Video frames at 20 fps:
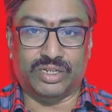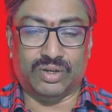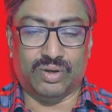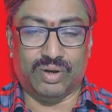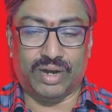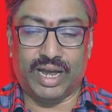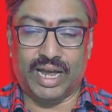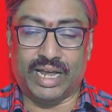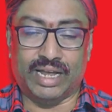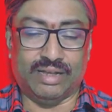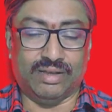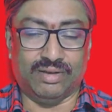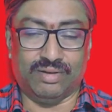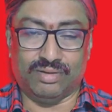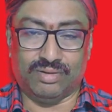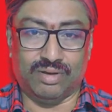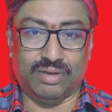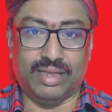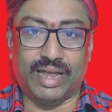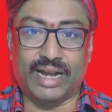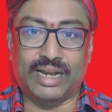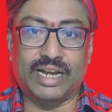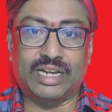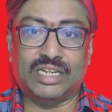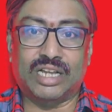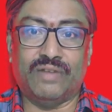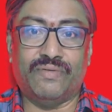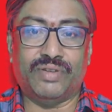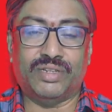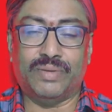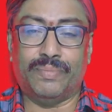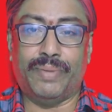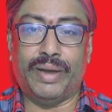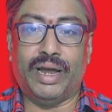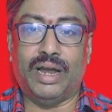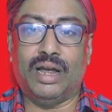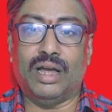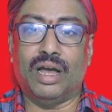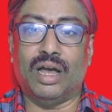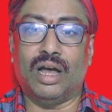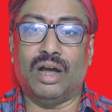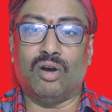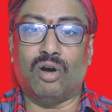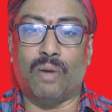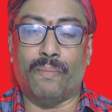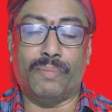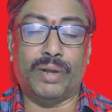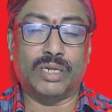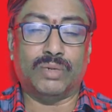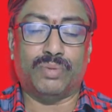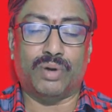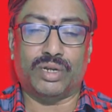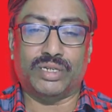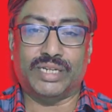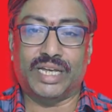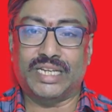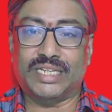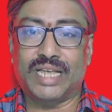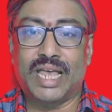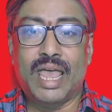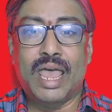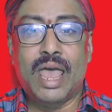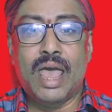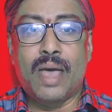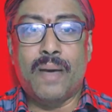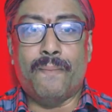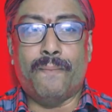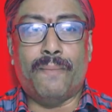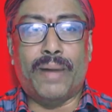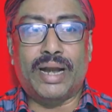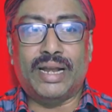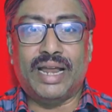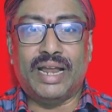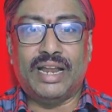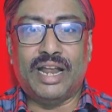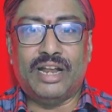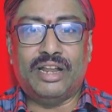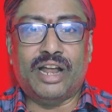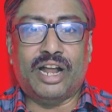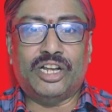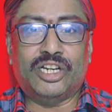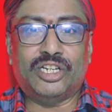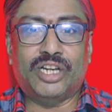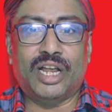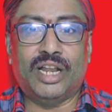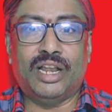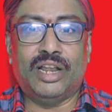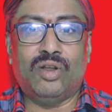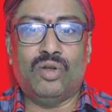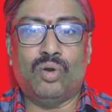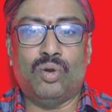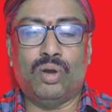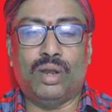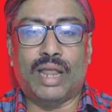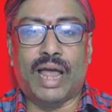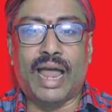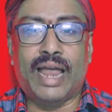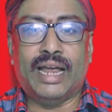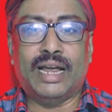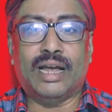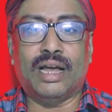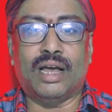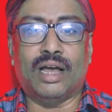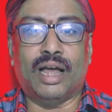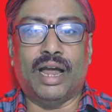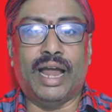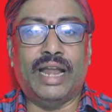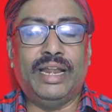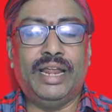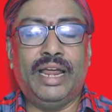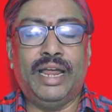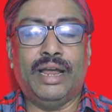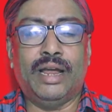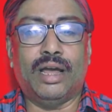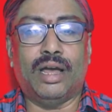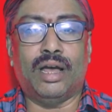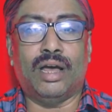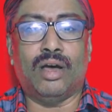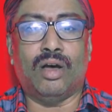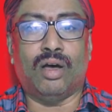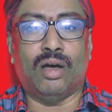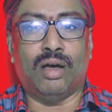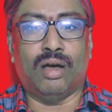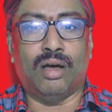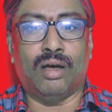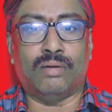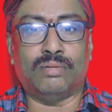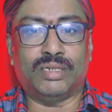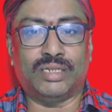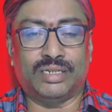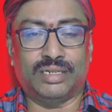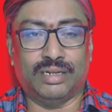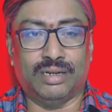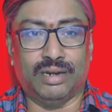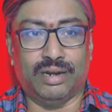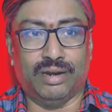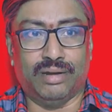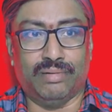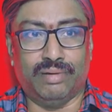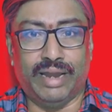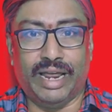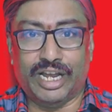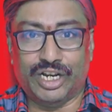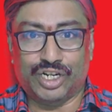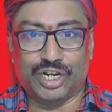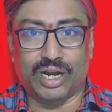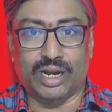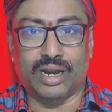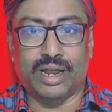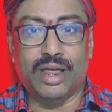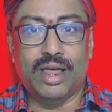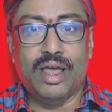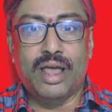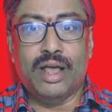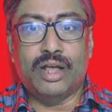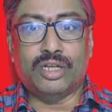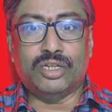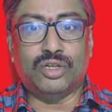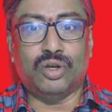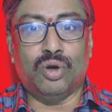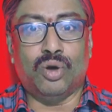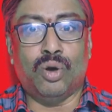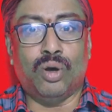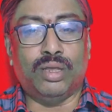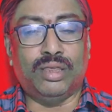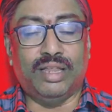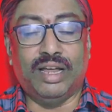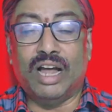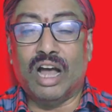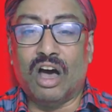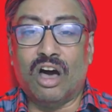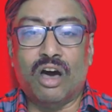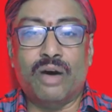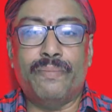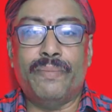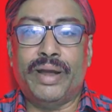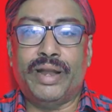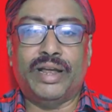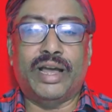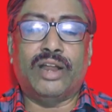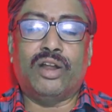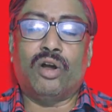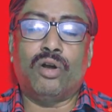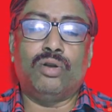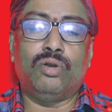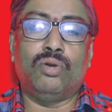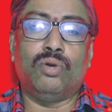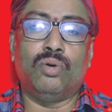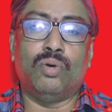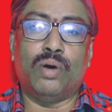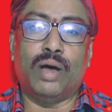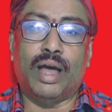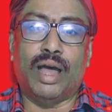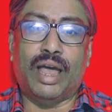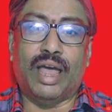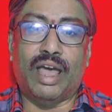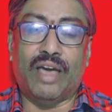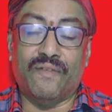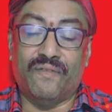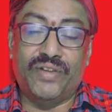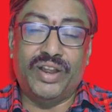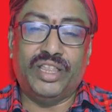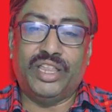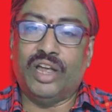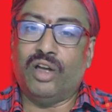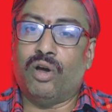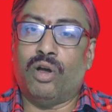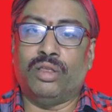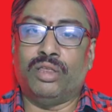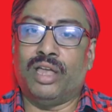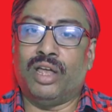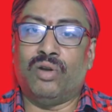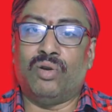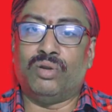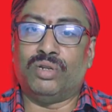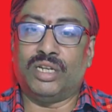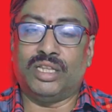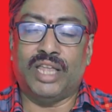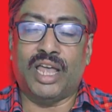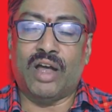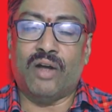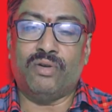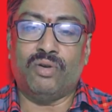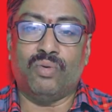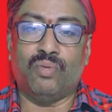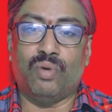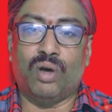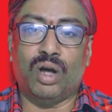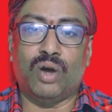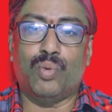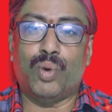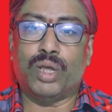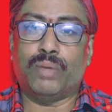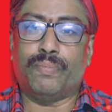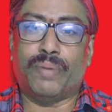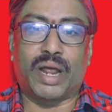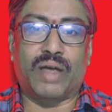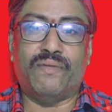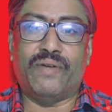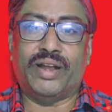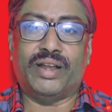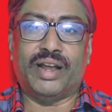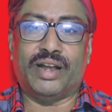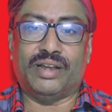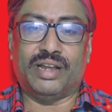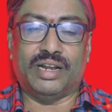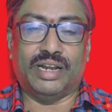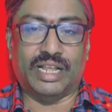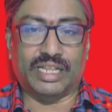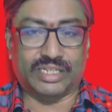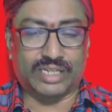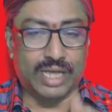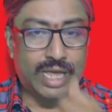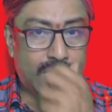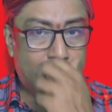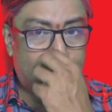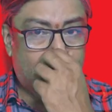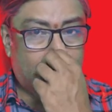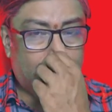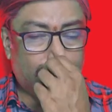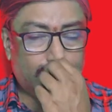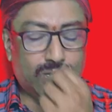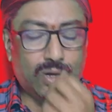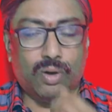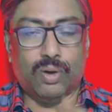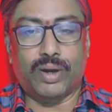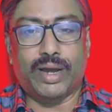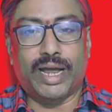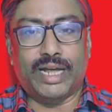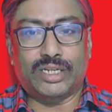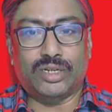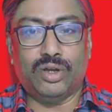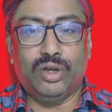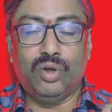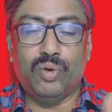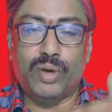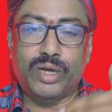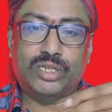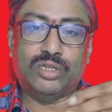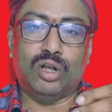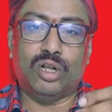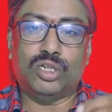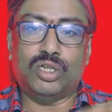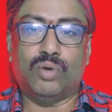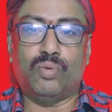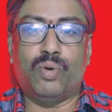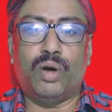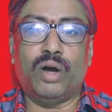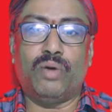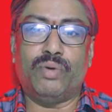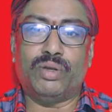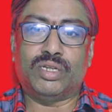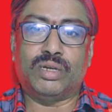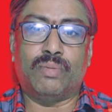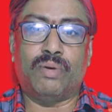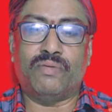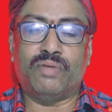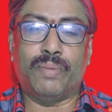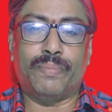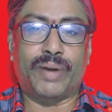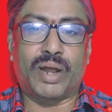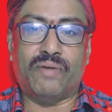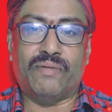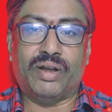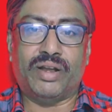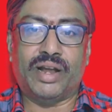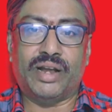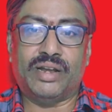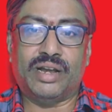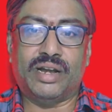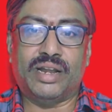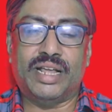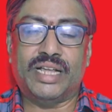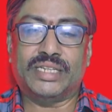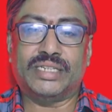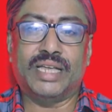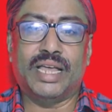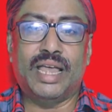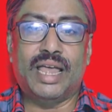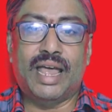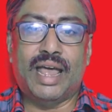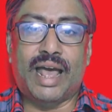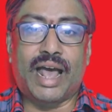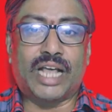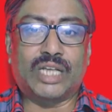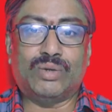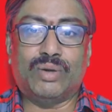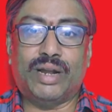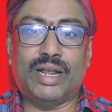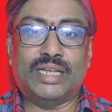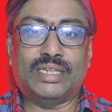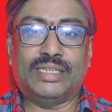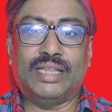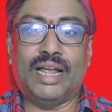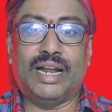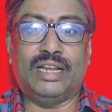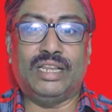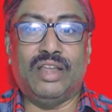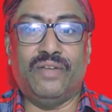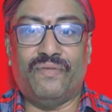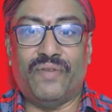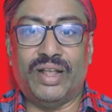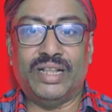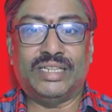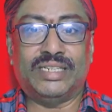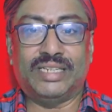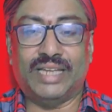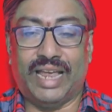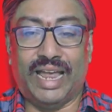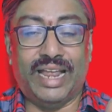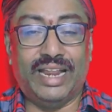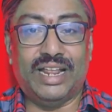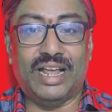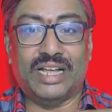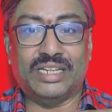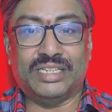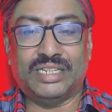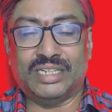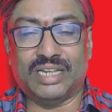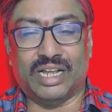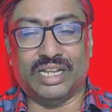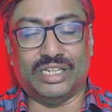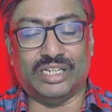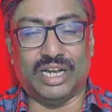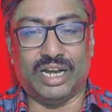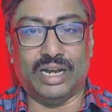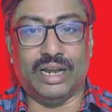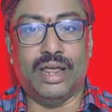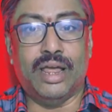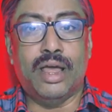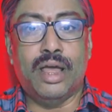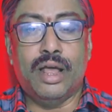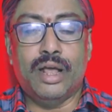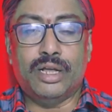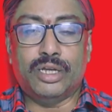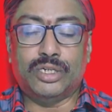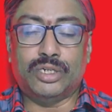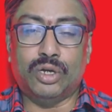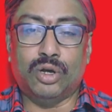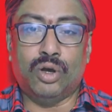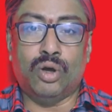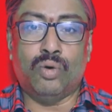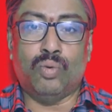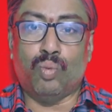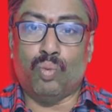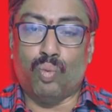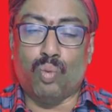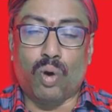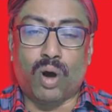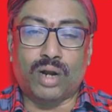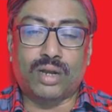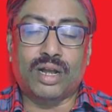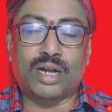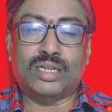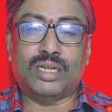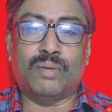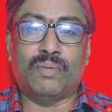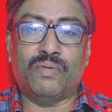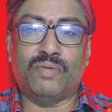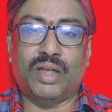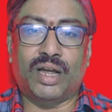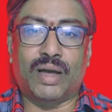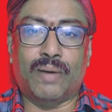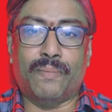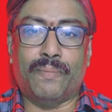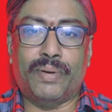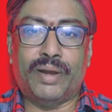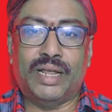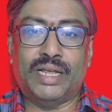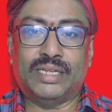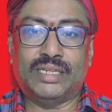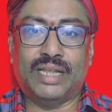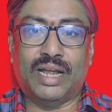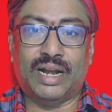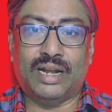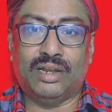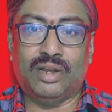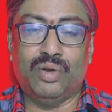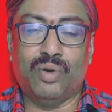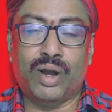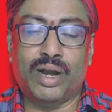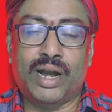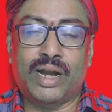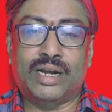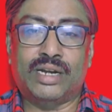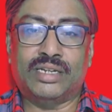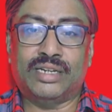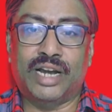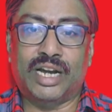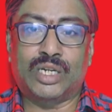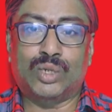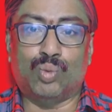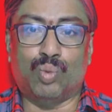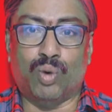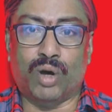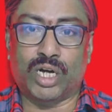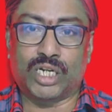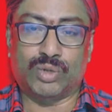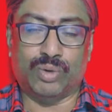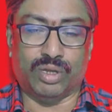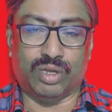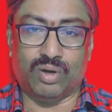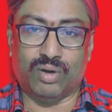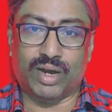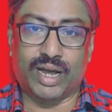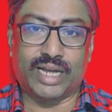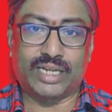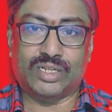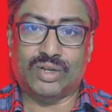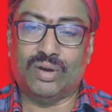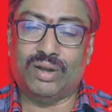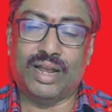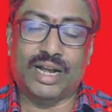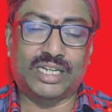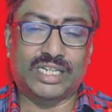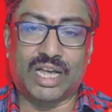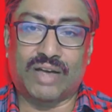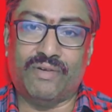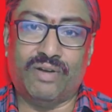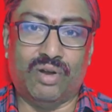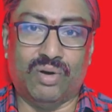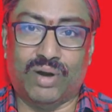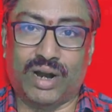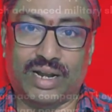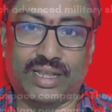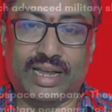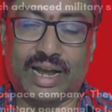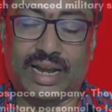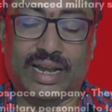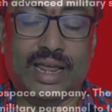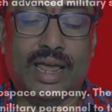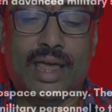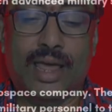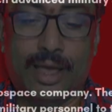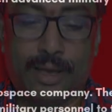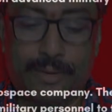Okay, so that itself is a big complex process, but in a nutshell, like any nation, so the government cannot do everything on their own, so they have to work with private entities. So okay, so US also work with some of the private entities as far as their defense area is concerned. So what are some of the companies that United States works with? Okay, so let's have a look at that.